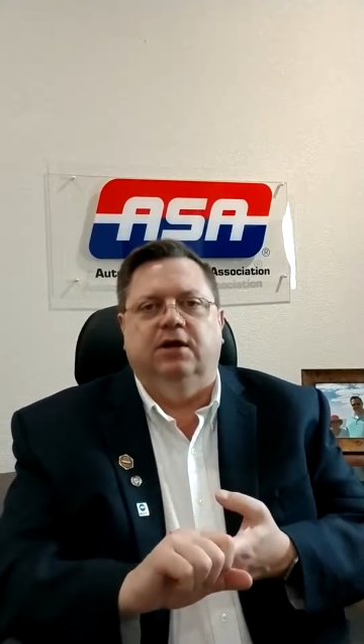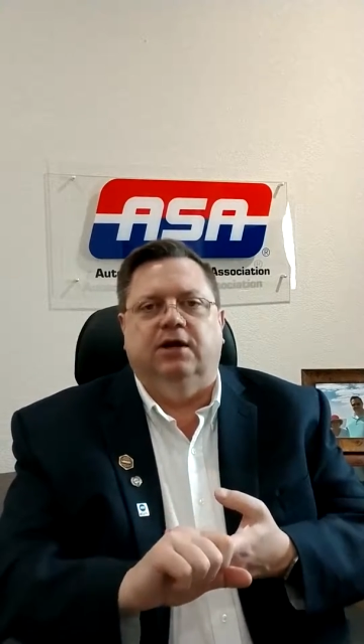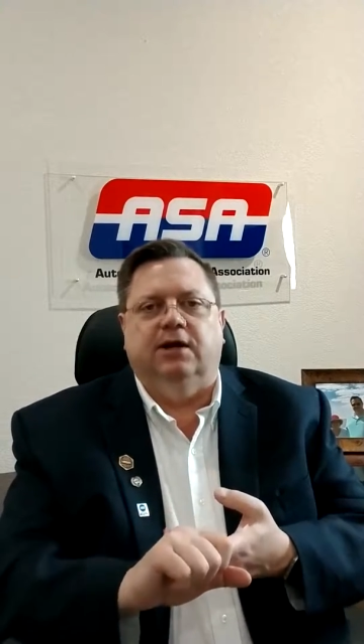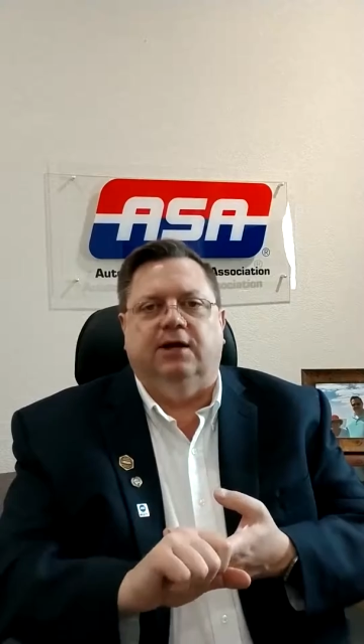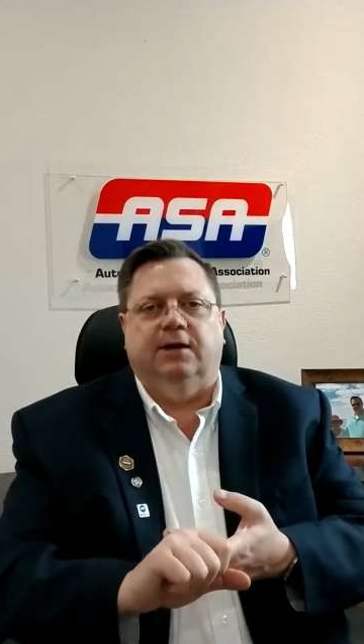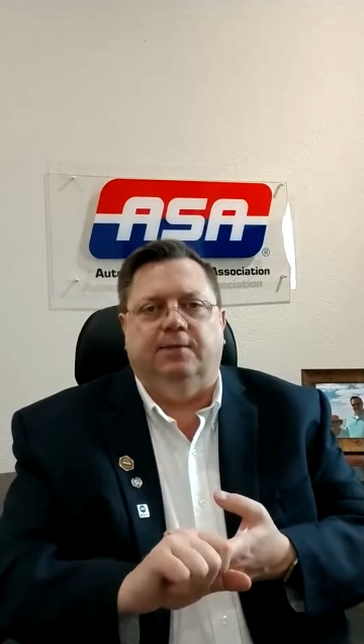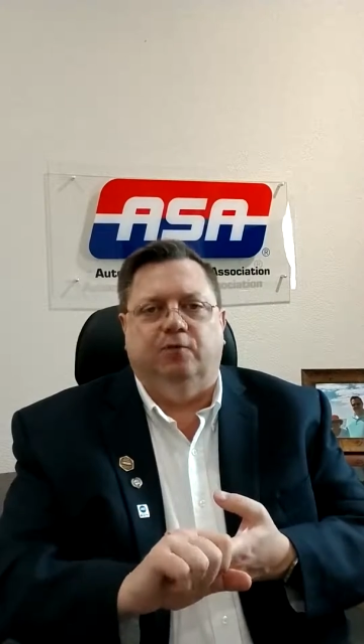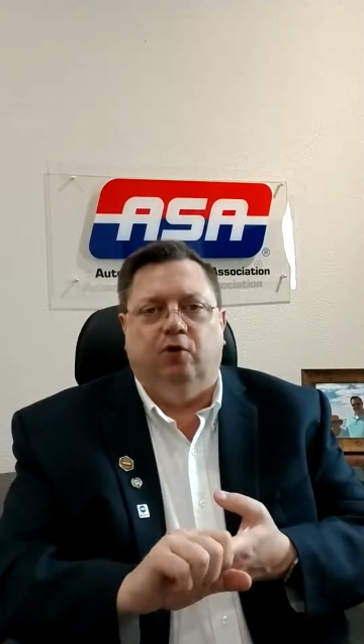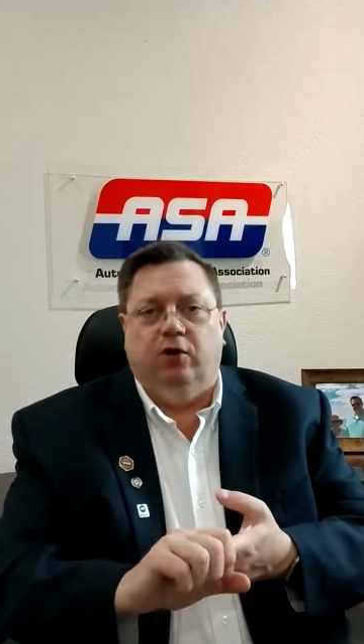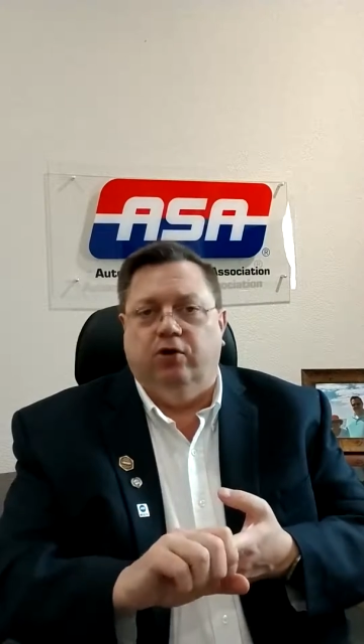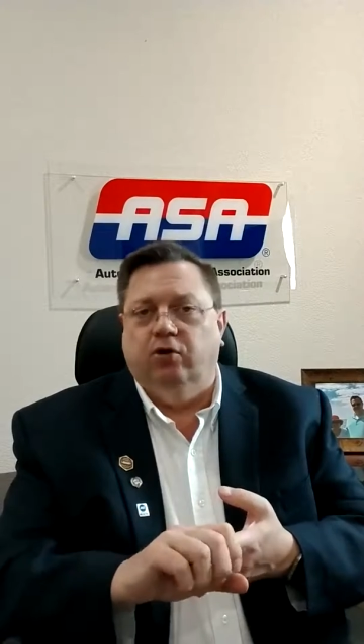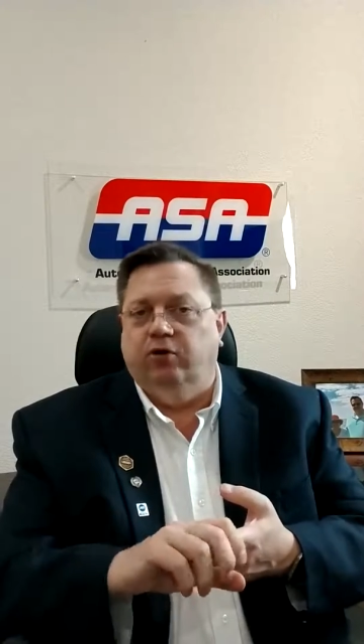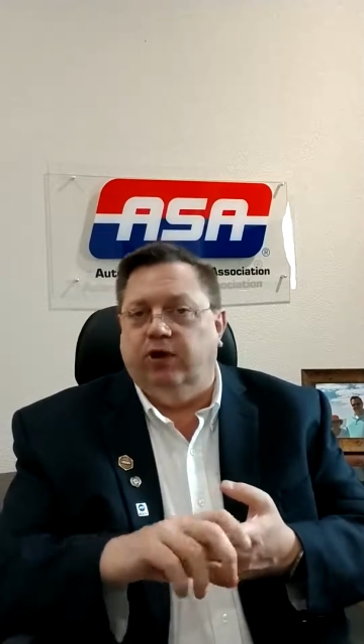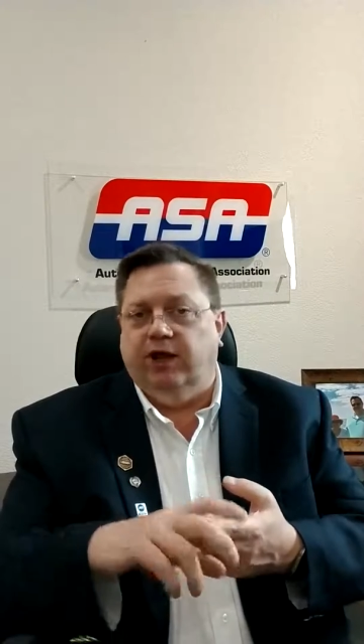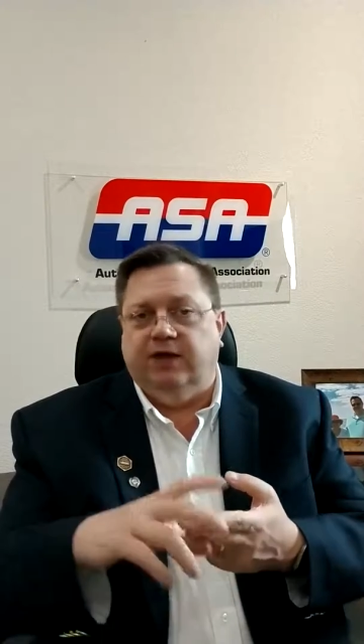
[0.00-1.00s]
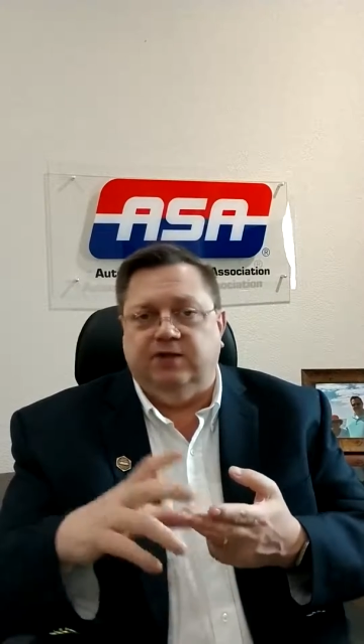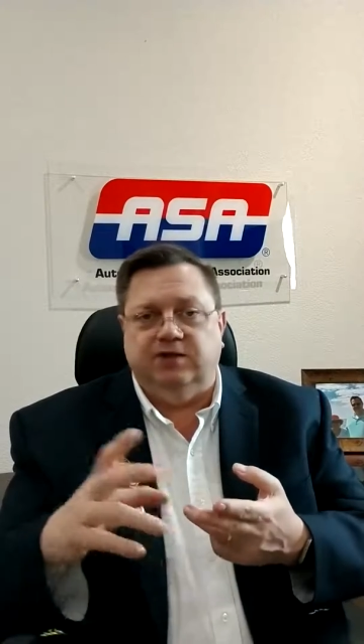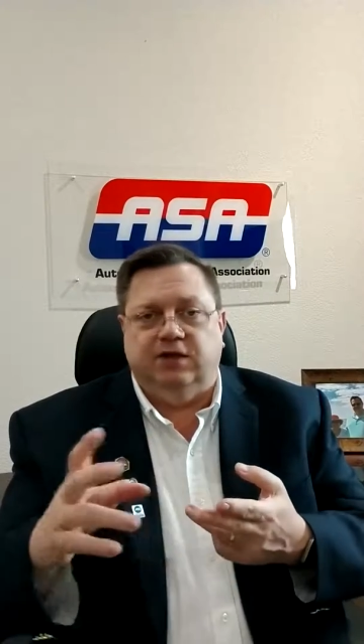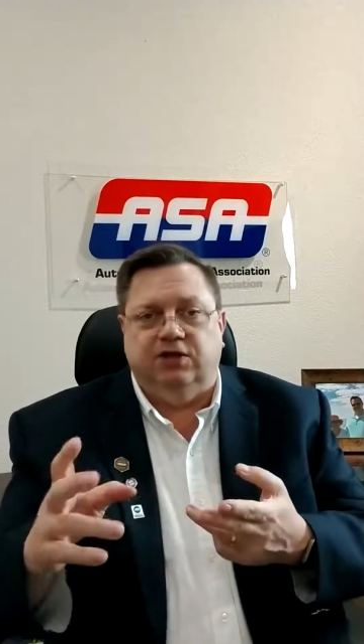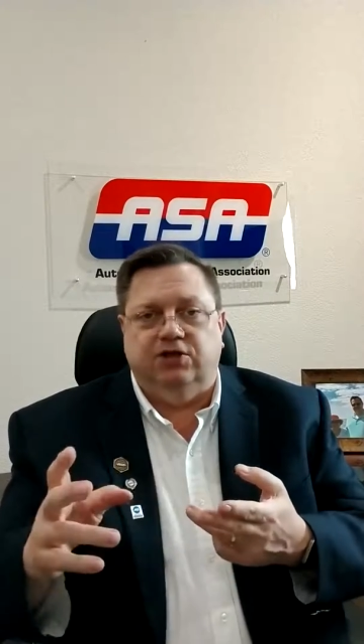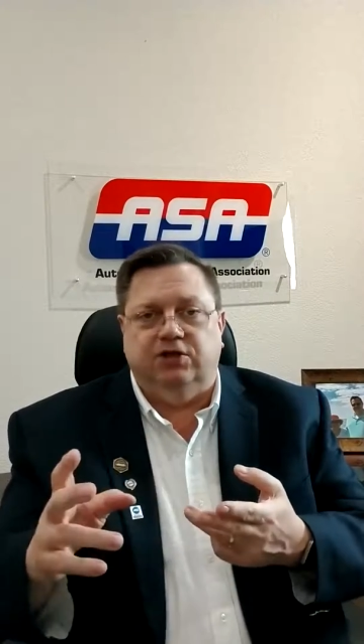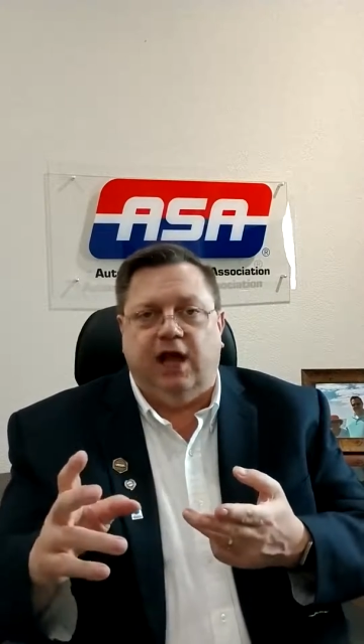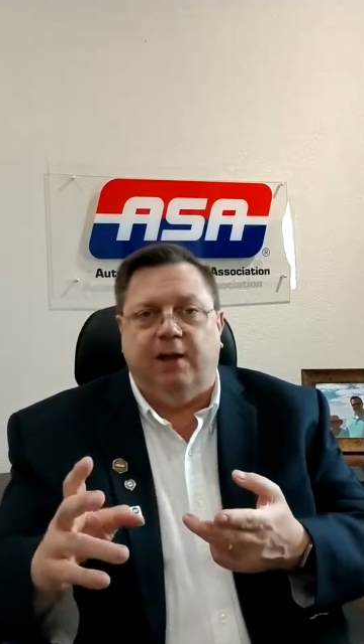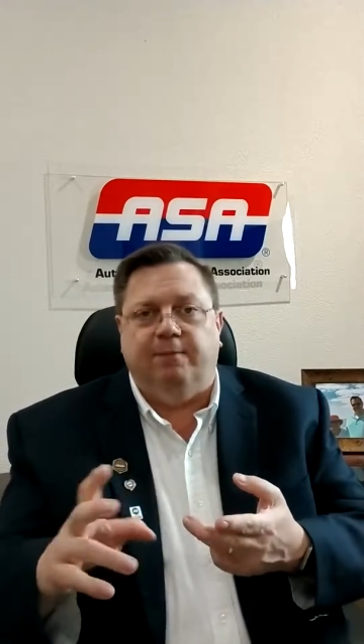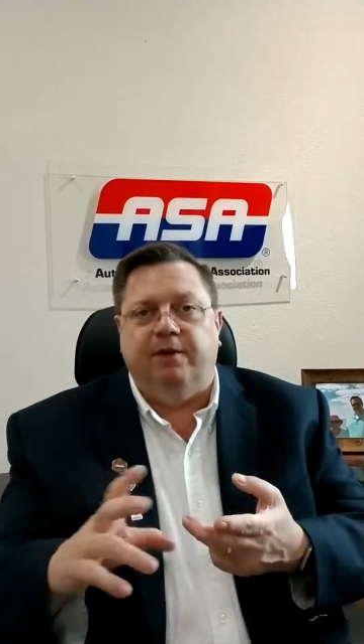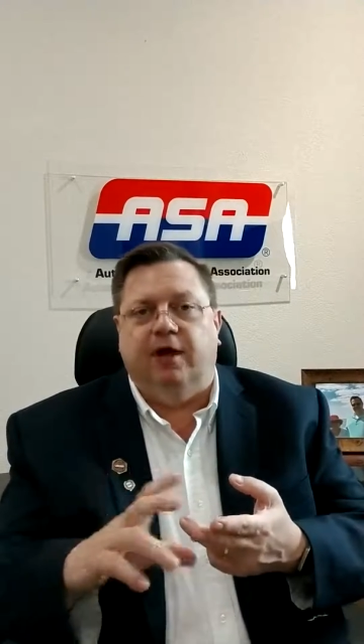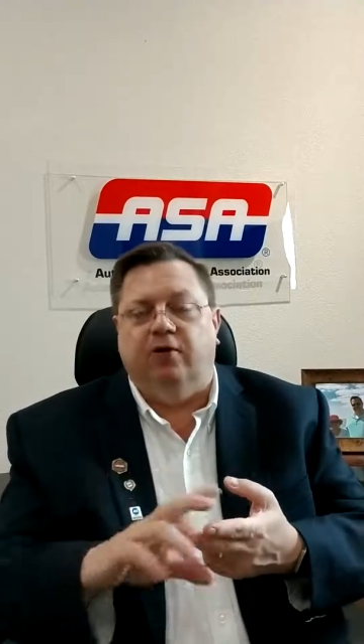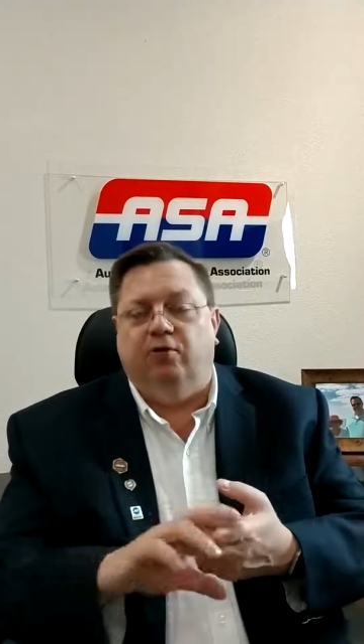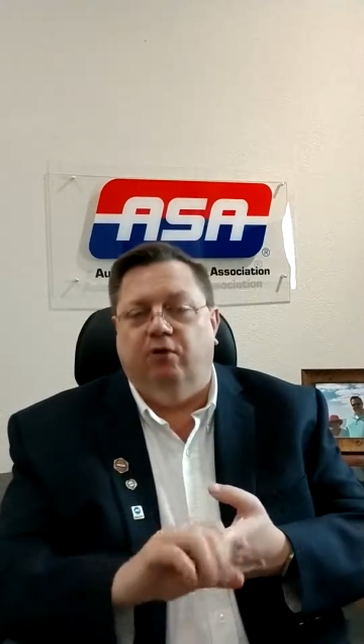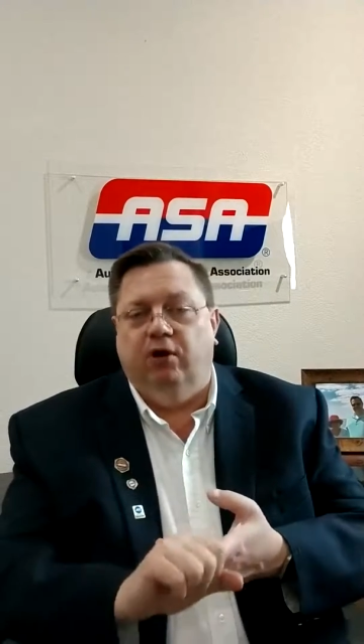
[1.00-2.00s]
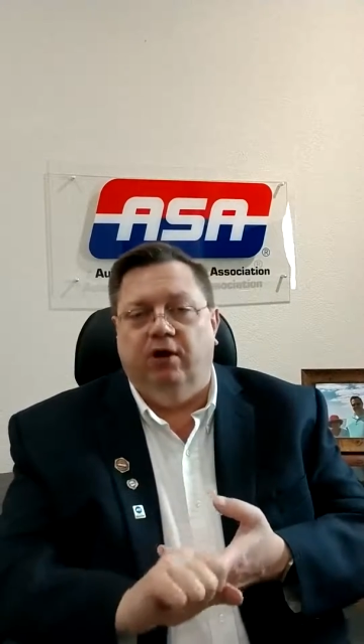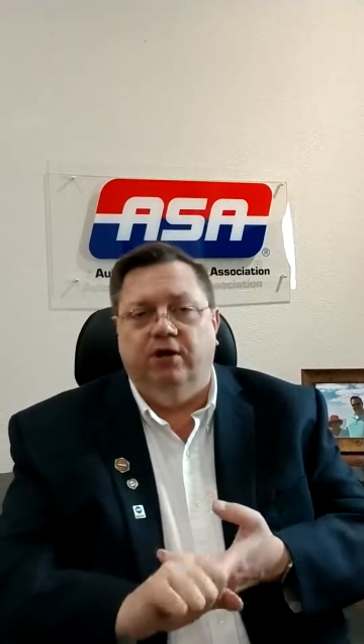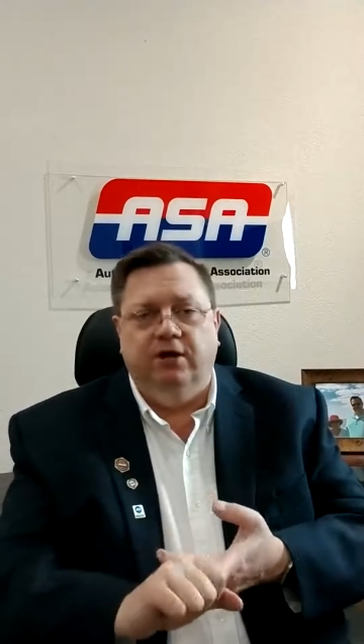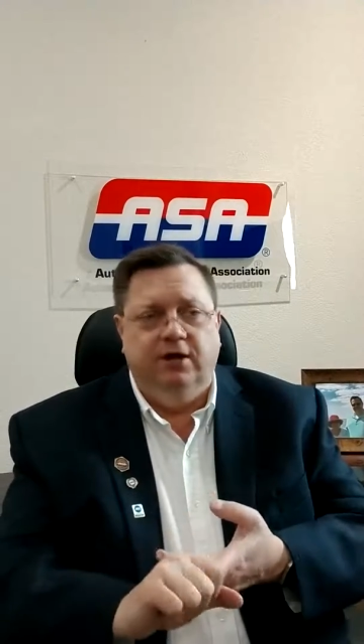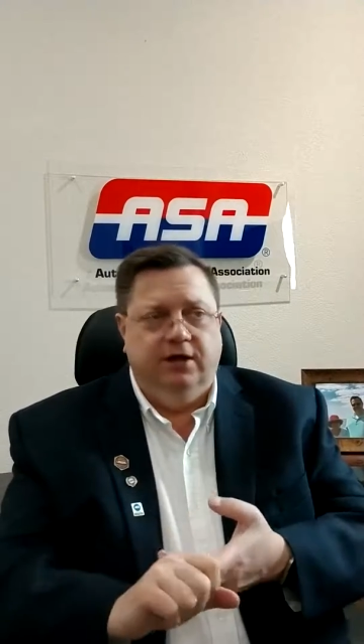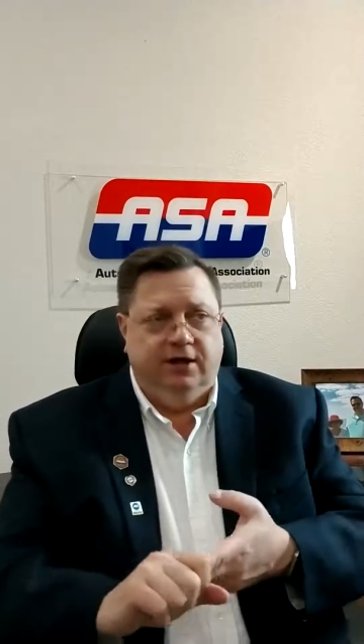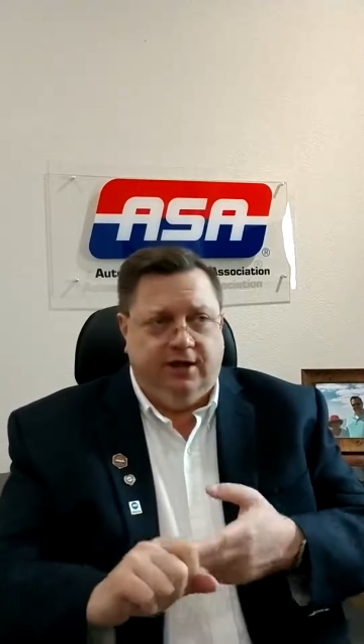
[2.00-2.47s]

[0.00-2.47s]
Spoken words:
or go to asashop.org